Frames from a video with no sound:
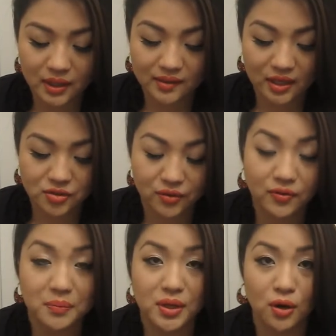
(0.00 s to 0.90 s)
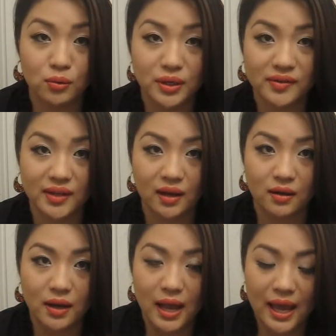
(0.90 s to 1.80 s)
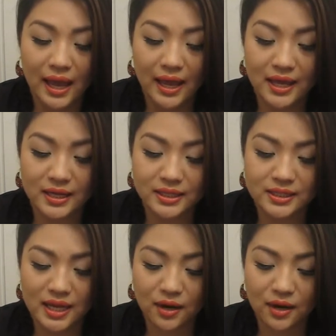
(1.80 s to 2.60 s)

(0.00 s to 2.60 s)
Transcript: is actually from the Hautelook sale and